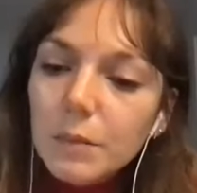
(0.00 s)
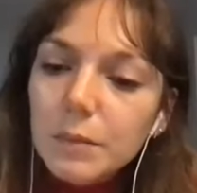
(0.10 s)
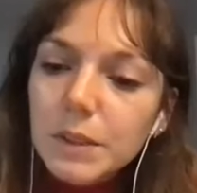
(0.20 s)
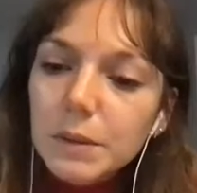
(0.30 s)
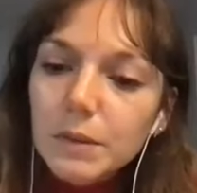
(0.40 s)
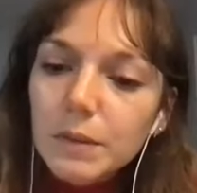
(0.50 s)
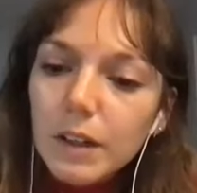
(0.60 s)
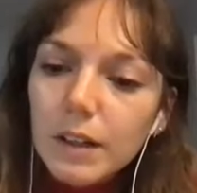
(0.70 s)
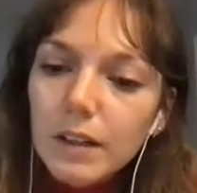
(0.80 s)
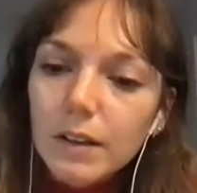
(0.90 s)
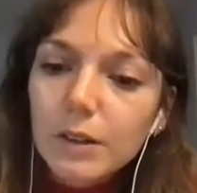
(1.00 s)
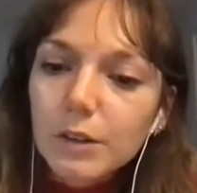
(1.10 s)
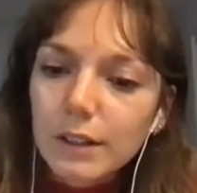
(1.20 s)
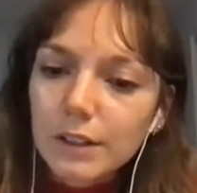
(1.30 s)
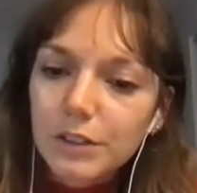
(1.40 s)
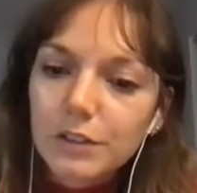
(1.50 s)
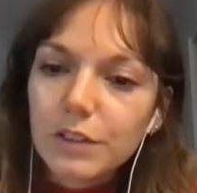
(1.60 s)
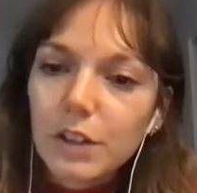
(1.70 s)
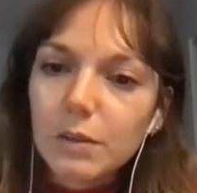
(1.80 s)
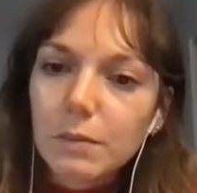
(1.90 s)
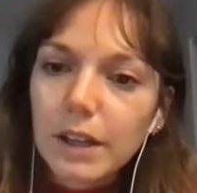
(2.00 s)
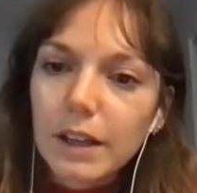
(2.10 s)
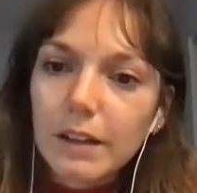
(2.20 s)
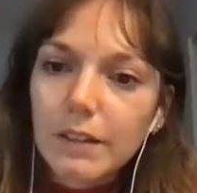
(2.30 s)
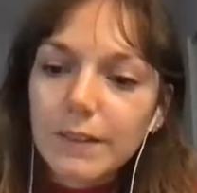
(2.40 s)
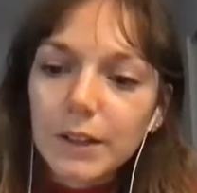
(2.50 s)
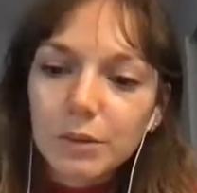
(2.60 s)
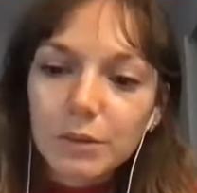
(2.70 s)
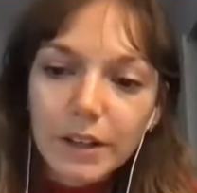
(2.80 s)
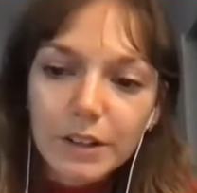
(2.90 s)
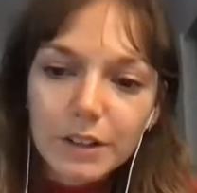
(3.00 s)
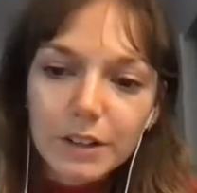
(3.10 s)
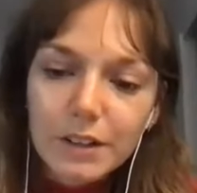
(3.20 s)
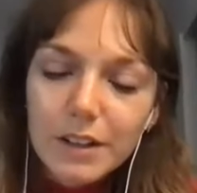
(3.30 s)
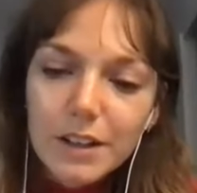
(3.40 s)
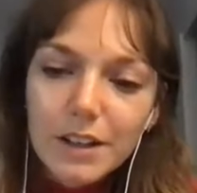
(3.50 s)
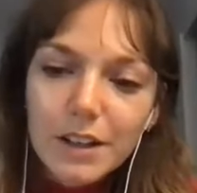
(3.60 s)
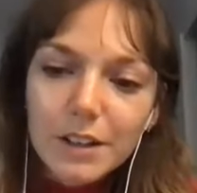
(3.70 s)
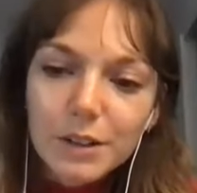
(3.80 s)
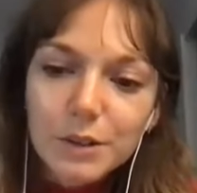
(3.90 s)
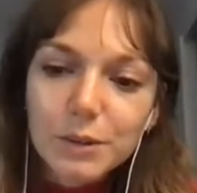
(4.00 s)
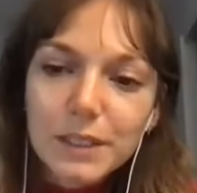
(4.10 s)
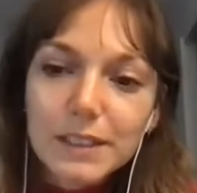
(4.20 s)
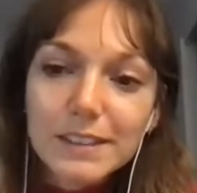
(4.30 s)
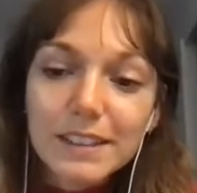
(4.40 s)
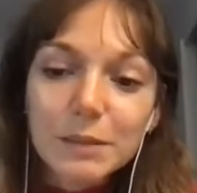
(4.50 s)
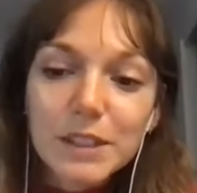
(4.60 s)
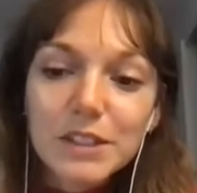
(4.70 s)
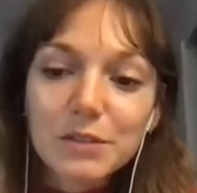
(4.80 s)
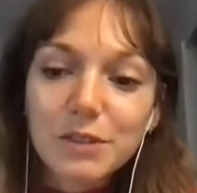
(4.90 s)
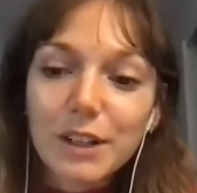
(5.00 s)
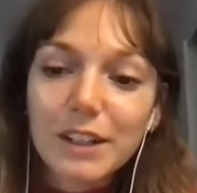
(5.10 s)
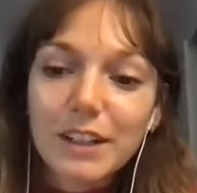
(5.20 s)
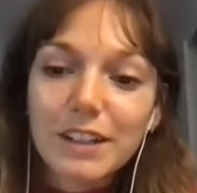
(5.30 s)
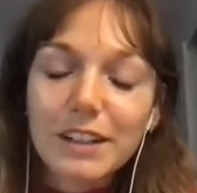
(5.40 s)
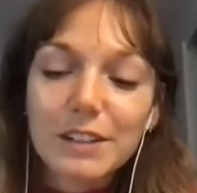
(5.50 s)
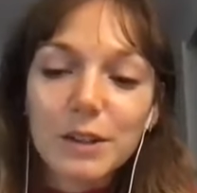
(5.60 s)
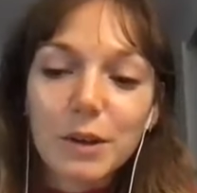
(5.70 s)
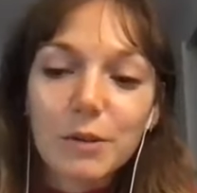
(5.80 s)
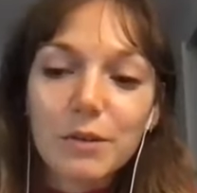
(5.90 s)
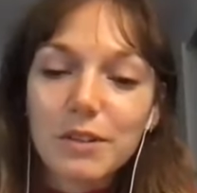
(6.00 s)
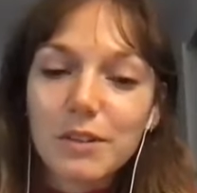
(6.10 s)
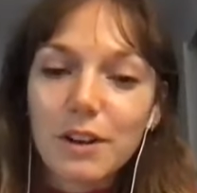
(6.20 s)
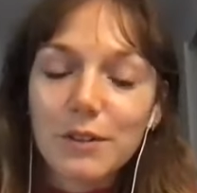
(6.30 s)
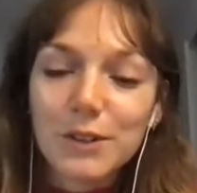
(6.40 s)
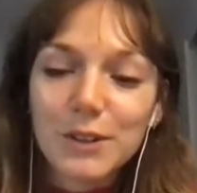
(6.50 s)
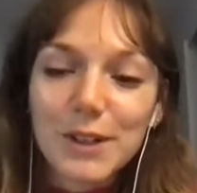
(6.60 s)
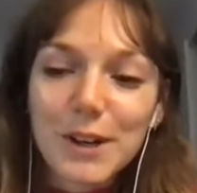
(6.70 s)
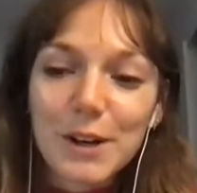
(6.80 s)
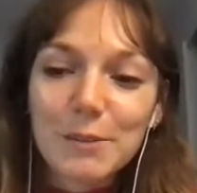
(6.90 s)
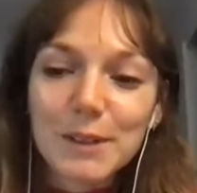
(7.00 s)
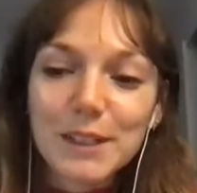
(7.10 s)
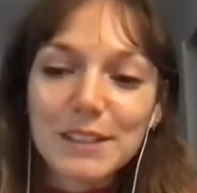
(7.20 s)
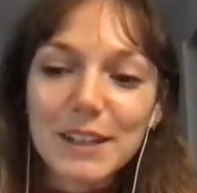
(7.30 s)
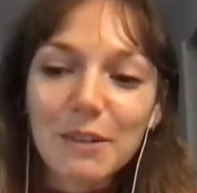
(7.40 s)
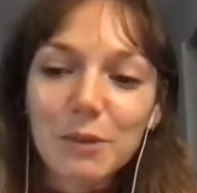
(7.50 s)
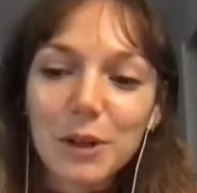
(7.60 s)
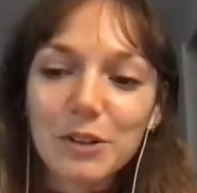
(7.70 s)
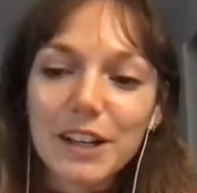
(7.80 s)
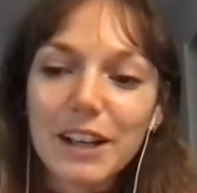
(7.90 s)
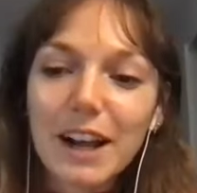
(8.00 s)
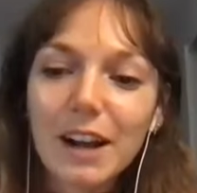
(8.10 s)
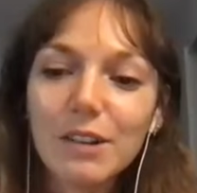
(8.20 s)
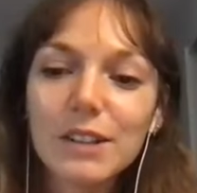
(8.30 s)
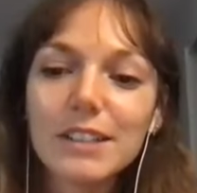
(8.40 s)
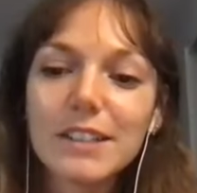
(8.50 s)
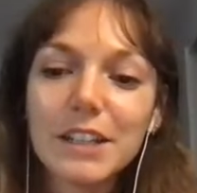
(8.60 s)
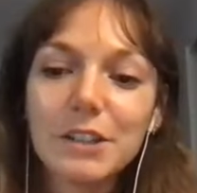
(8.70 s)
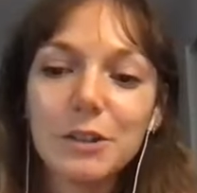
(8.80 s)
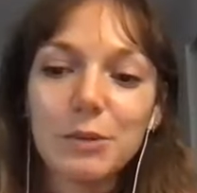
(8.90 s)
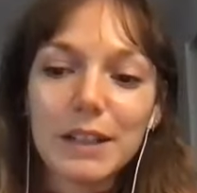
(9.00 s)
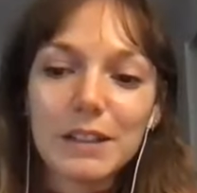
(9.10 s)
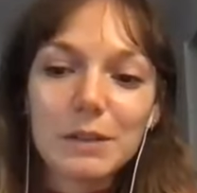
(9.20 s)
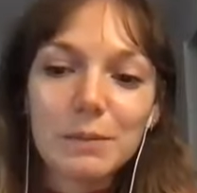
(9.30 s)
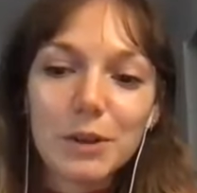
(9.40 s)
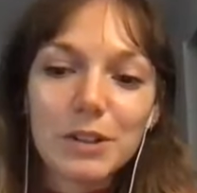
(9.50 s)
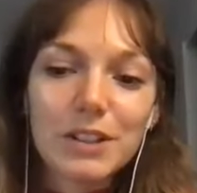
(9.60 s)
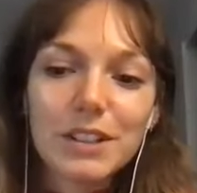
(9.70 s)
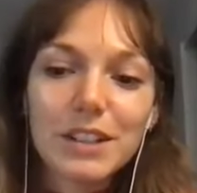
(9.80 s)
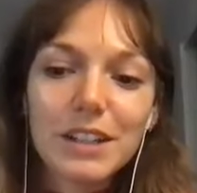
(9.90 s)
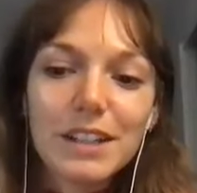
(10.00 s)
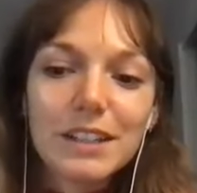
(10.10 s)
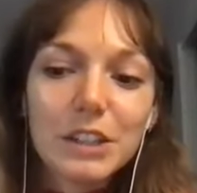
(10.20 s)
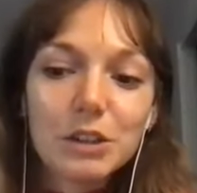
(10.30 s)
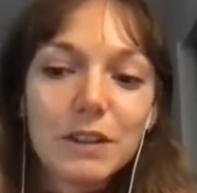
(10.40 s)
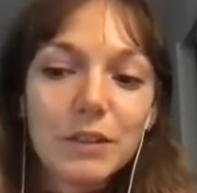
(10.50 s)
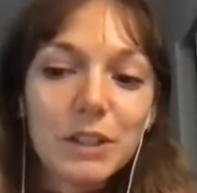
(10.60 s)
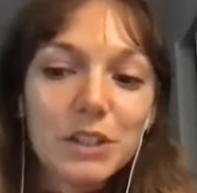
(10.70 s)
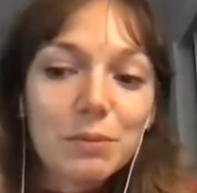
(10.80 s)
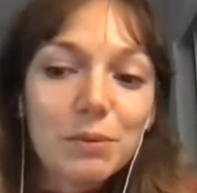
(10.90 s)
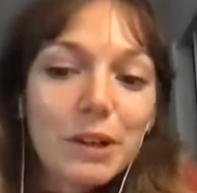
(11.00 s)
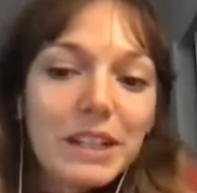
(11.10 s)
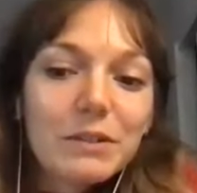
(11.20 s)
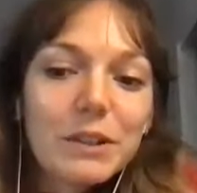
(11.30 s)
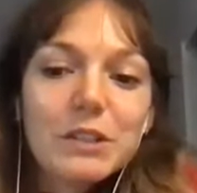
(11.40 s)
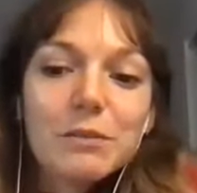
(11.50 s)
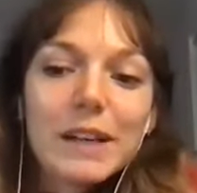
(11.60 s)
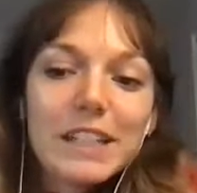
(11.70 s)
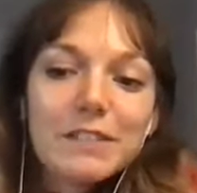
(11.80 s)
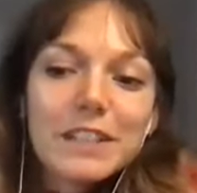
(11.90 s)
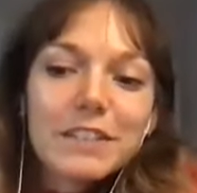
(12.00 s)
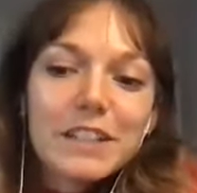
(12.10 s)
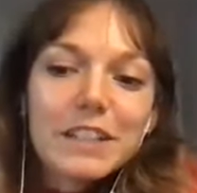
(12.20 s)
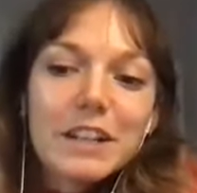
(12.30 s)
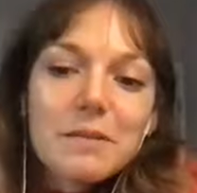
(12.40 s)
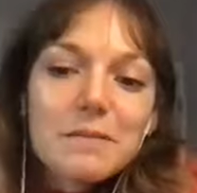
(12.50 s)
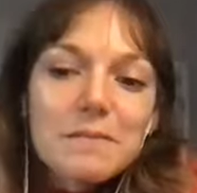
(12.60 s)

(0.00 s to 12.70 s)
So we've got another question from a fellow writer who is in the midst of writing his own novel. And he's wondering, how long did it take you to write this book? Did you ever reach a point where you might have given it up?